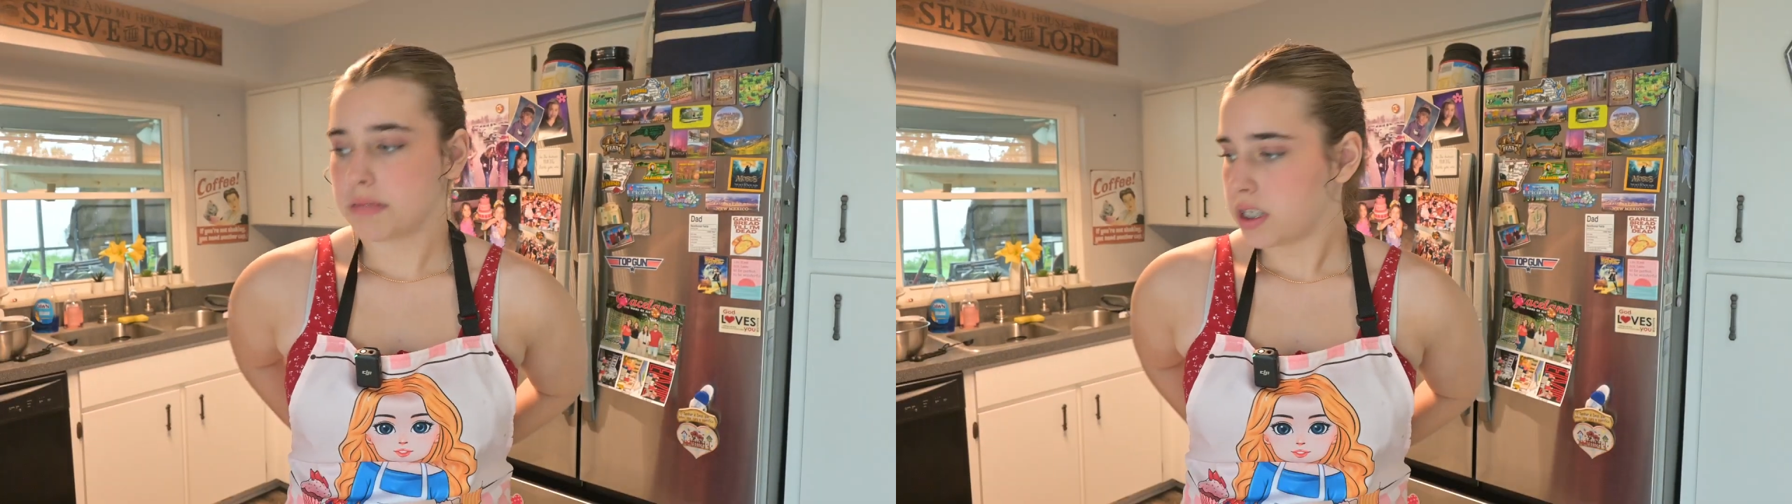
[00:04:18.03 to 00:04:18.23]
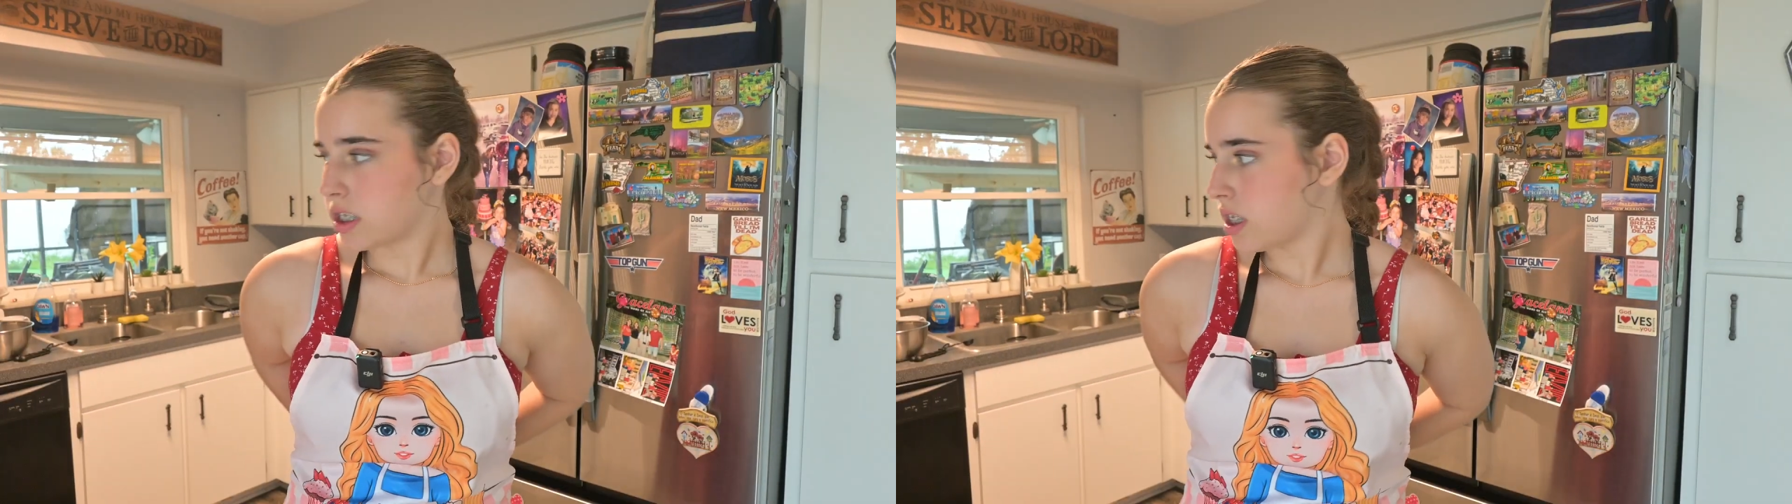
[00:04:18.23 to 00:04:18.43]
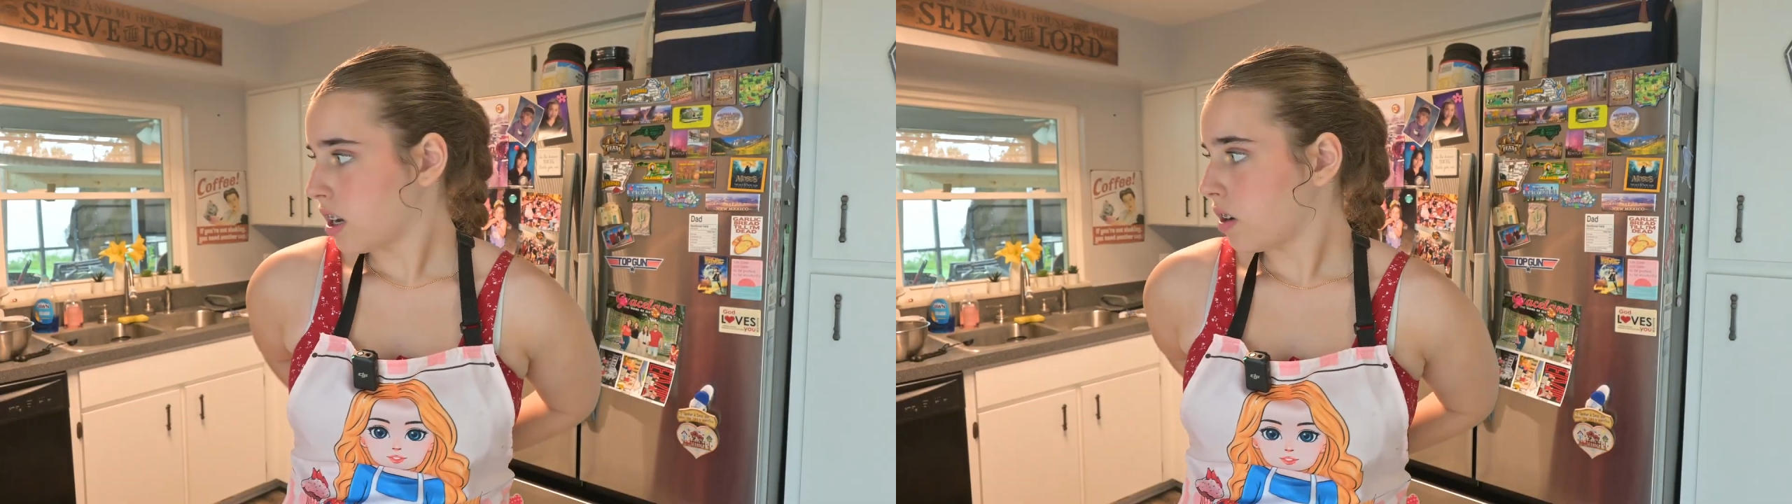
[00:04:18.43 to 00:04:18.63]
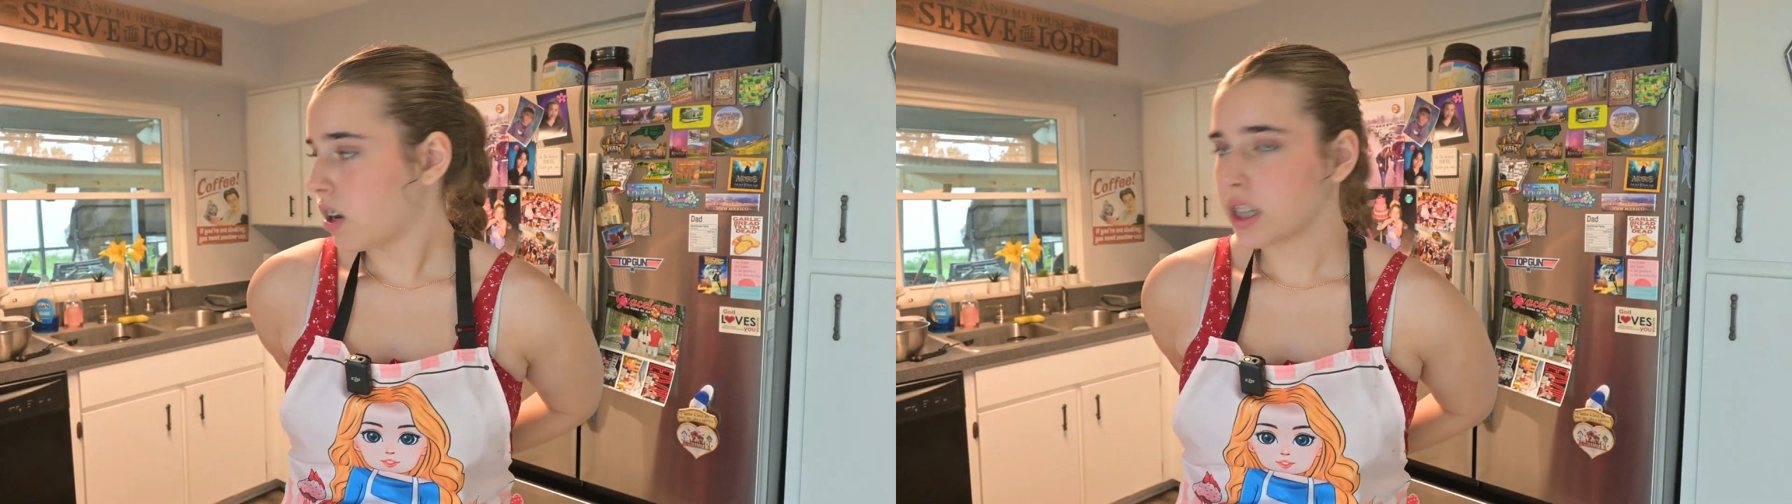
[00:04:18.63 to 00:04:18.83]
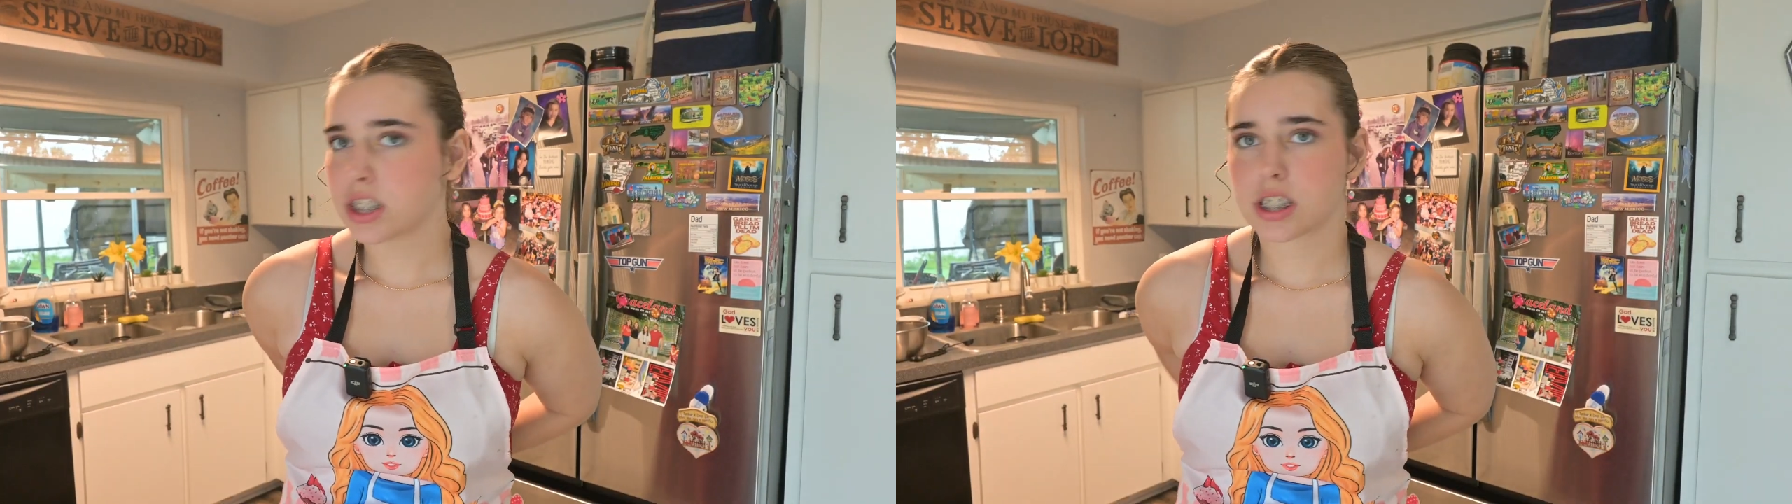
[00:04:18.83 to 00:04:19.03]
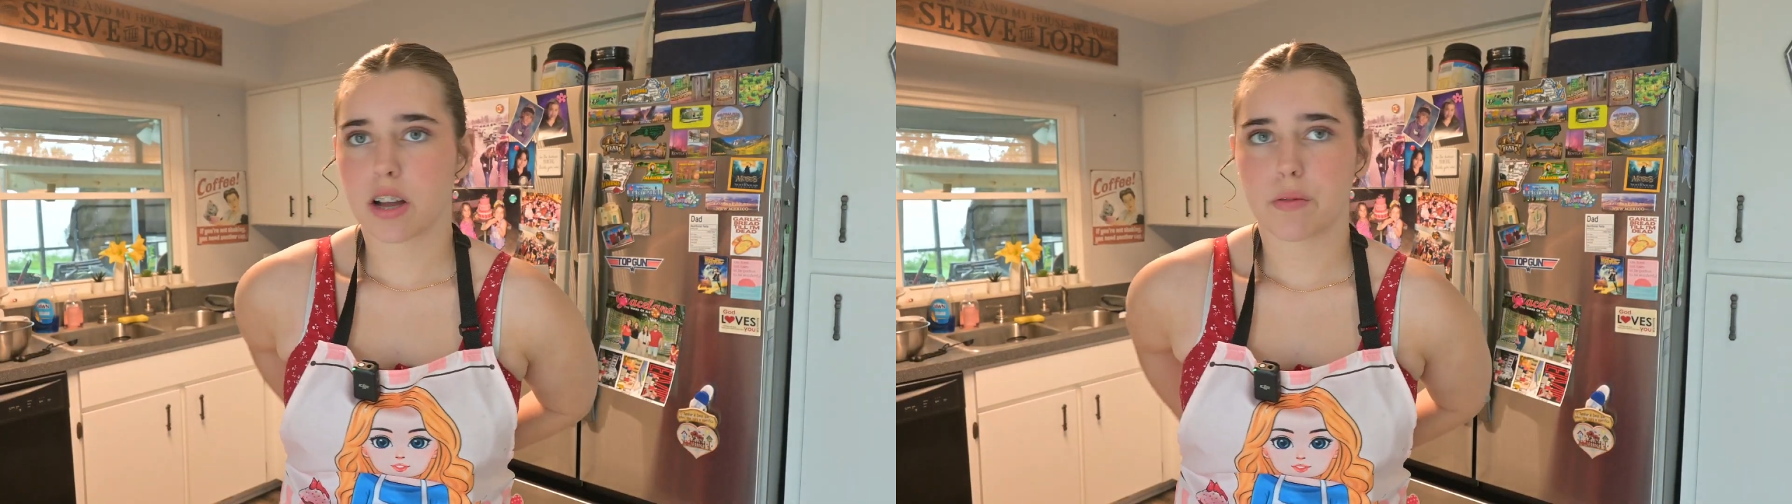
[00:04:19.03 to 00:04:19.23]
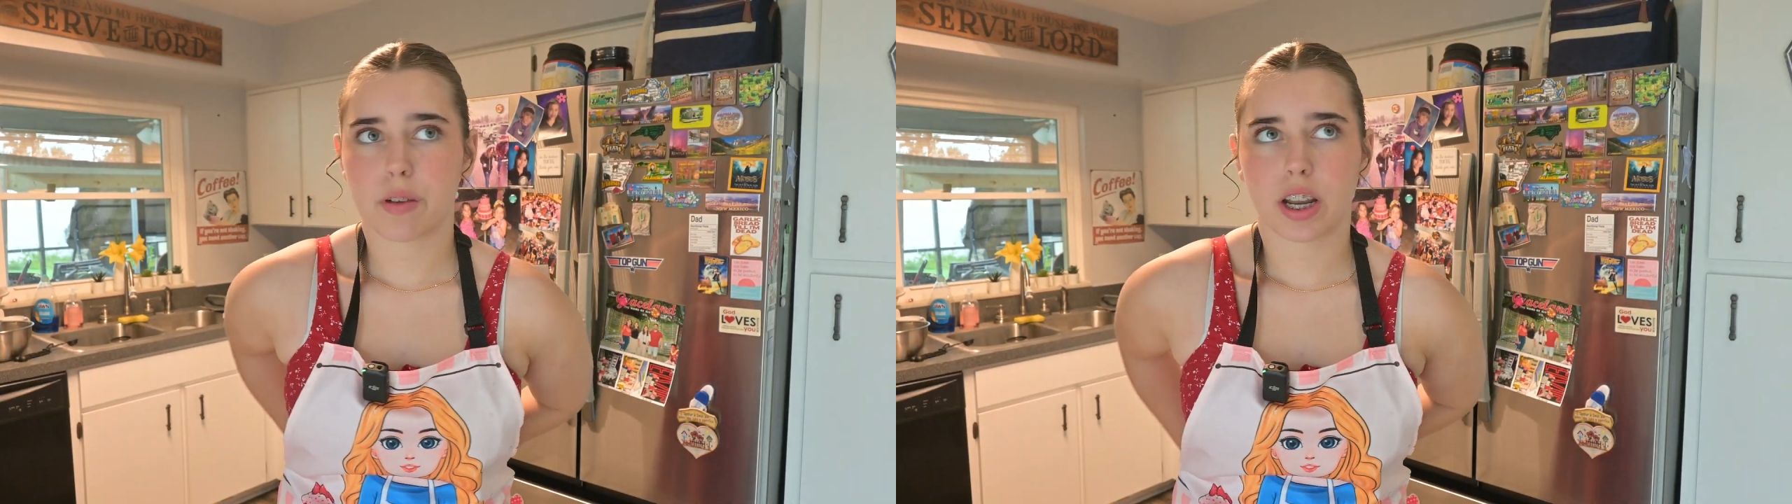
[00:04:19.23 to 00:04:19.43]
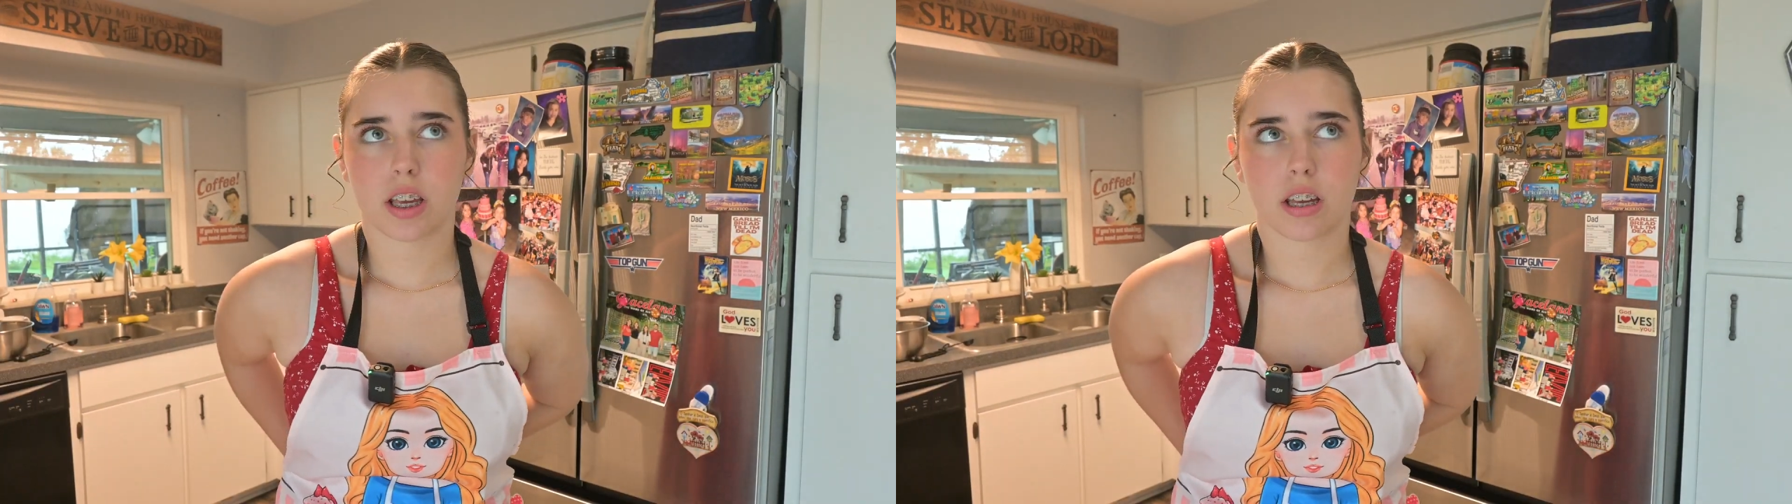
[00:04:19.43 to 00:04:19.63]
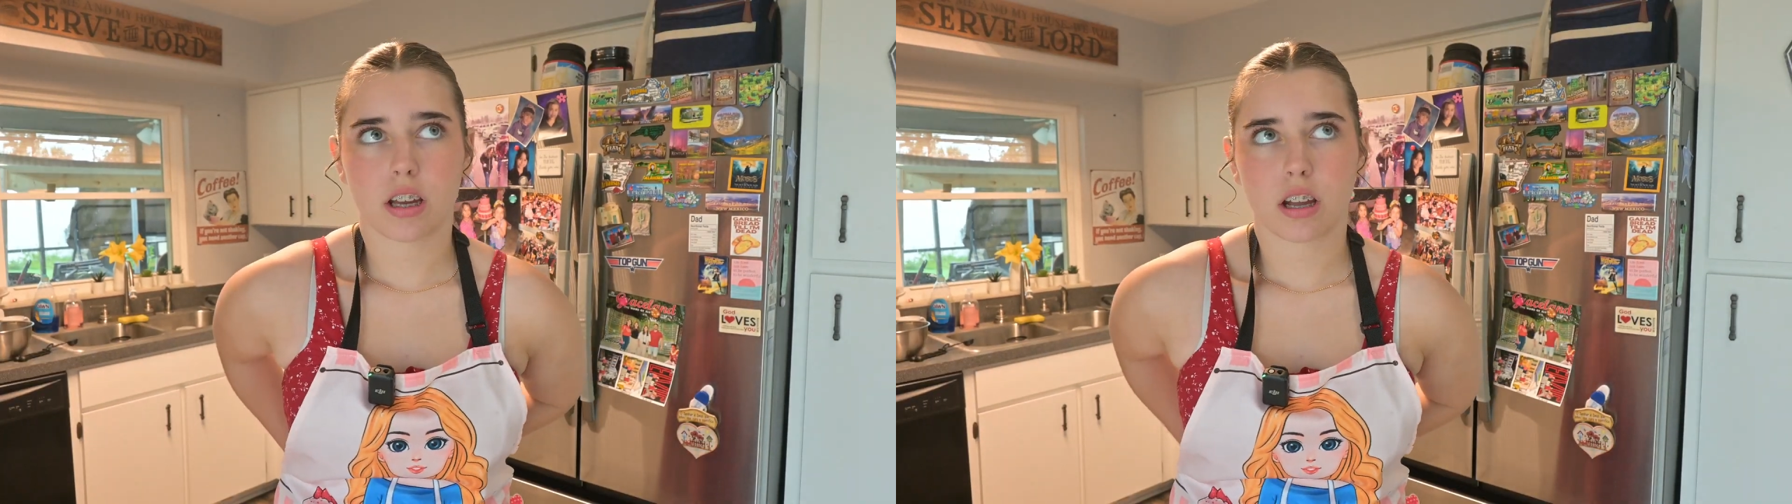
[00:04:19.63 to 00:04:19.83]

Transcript: So I just got ready